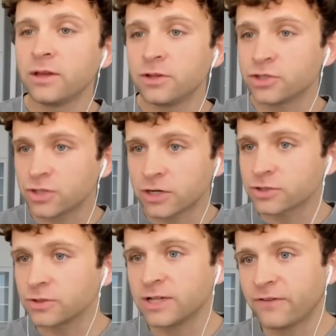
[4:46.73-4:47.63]
the
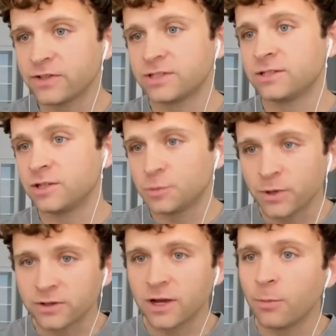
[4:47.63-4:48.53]
structural deficits it's
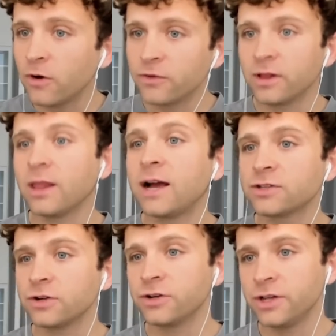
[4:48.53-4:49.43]
built up over the
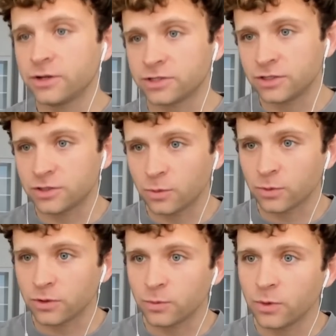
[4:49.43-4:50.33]
last 100 years since the
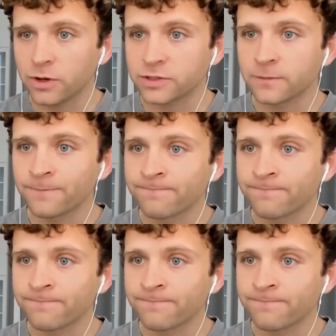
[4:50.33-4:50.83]
world wars?